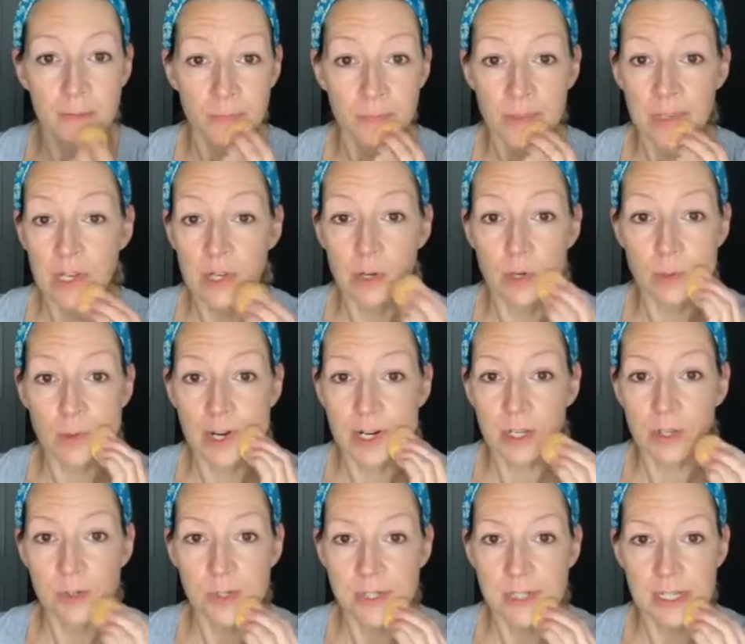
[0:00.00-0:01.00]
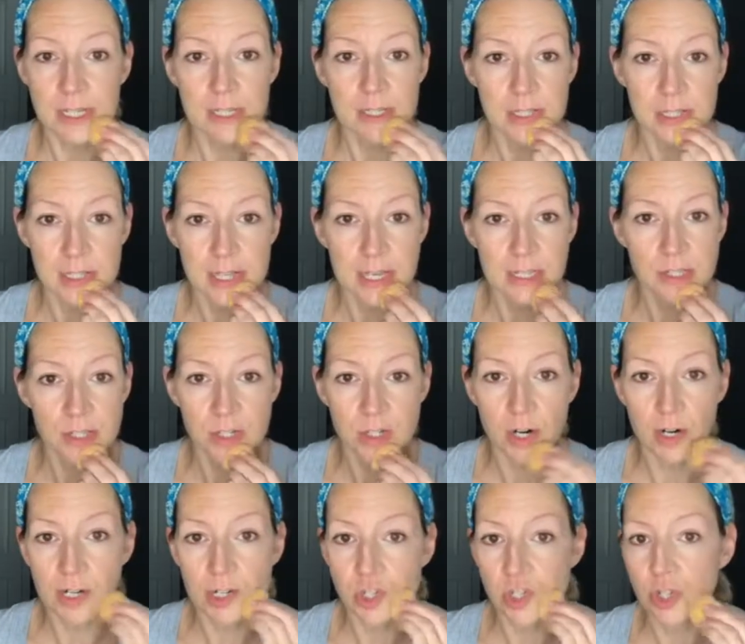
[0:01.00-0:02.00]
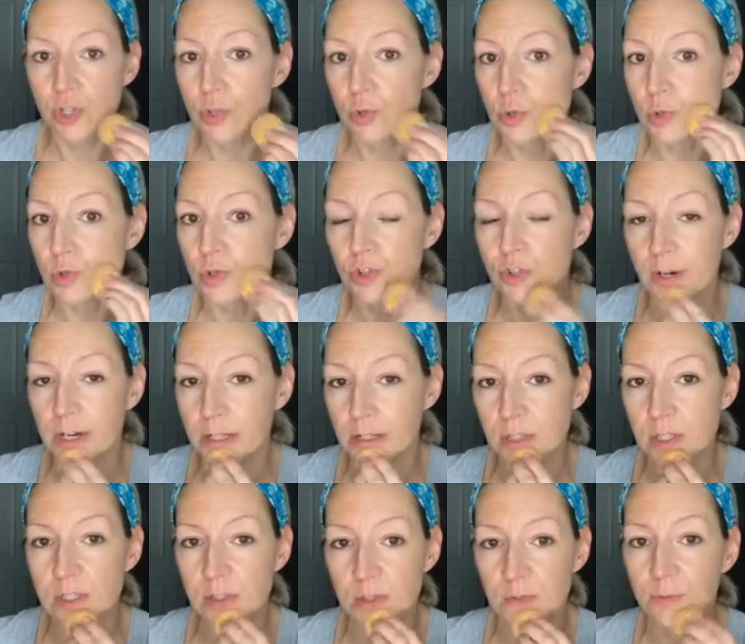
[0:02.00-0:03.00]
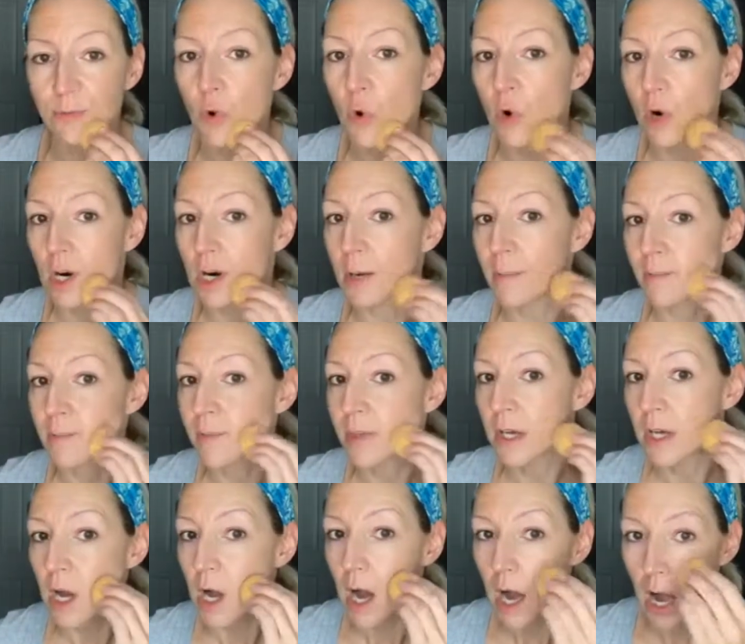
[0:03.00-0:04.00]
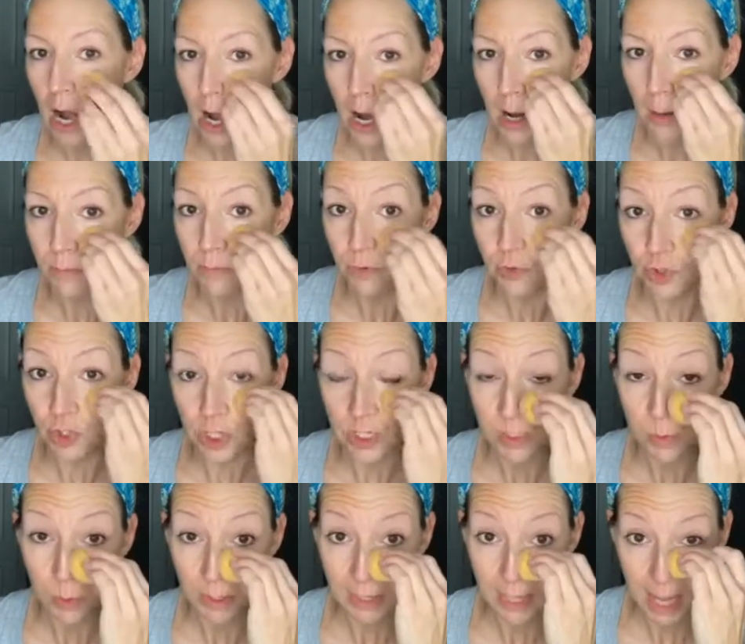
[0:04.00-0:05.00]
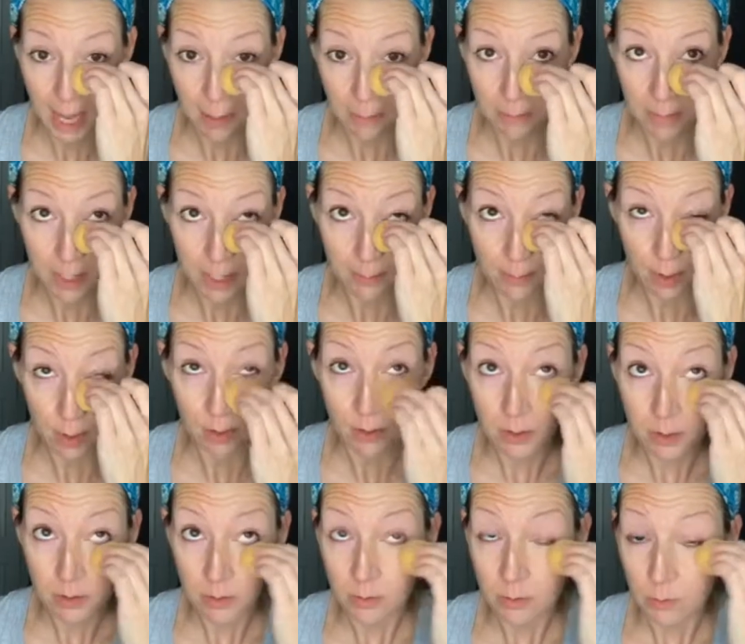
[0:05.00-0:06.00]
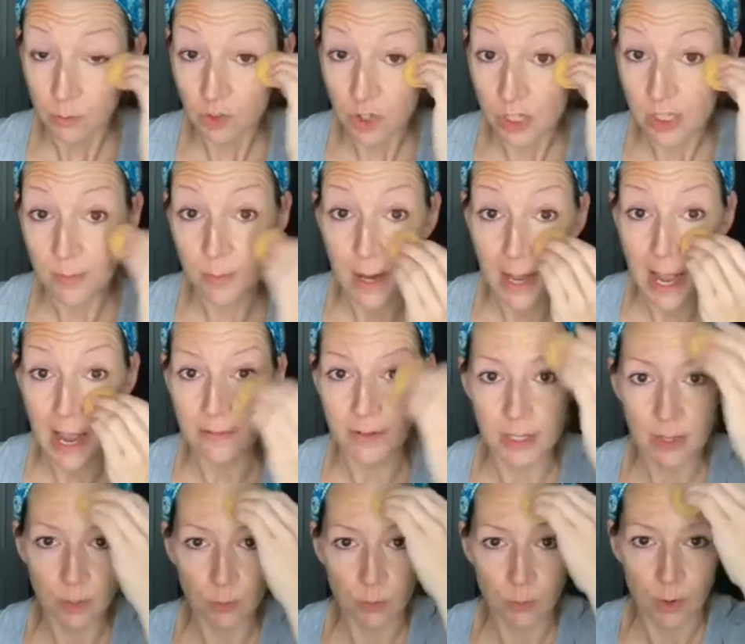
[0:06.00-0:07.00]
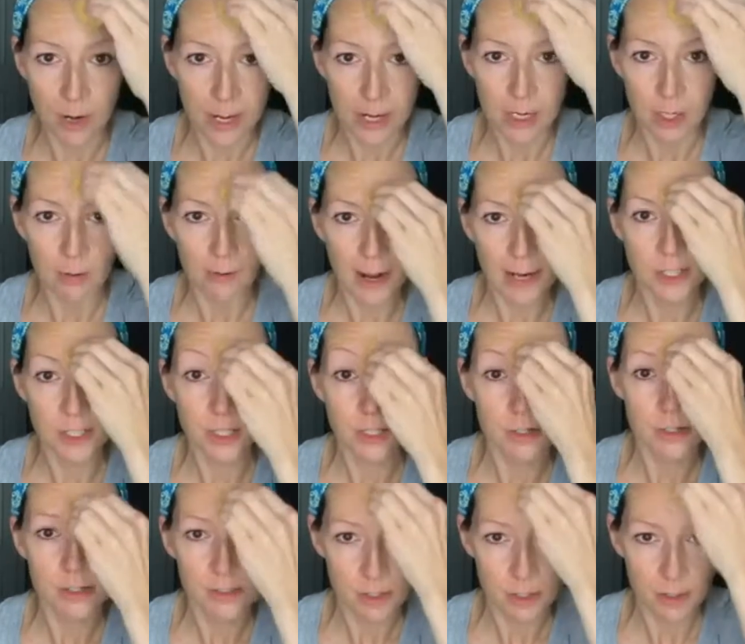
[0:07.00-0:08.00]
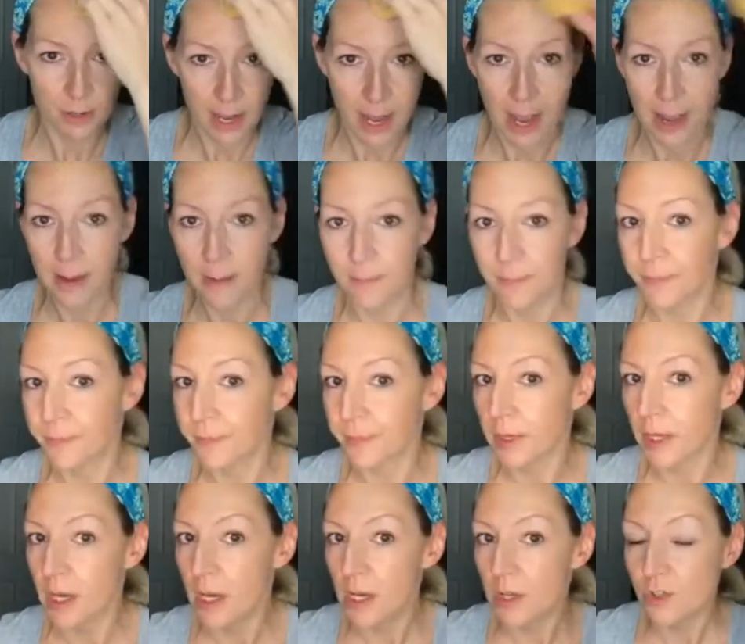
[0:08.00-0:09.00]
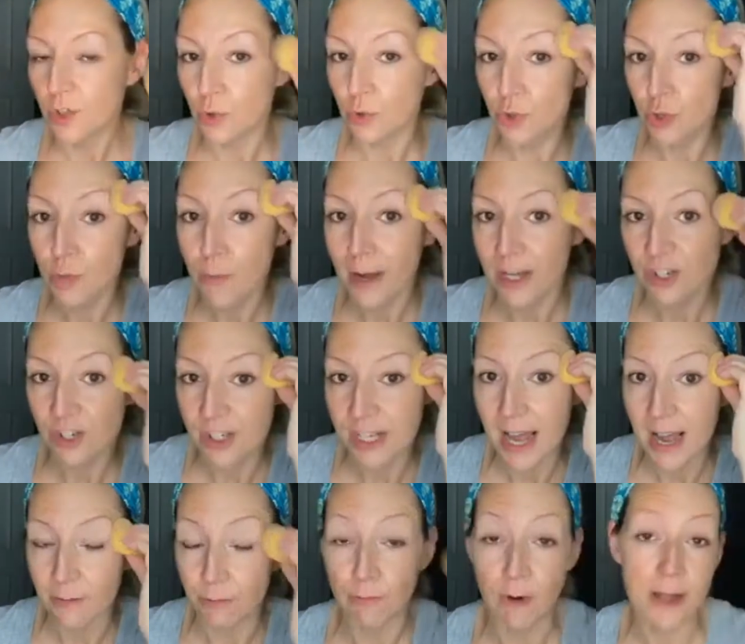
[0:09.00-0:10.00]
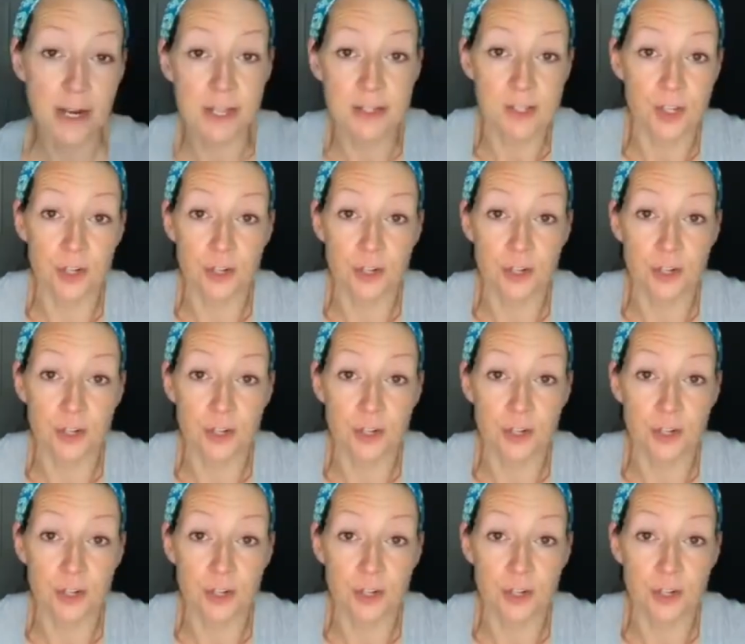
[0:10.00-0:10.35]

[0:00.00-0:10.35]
And already you see the skin starting to transform just with that minimal, just by having the right correctors, okay? So you might just have redness in your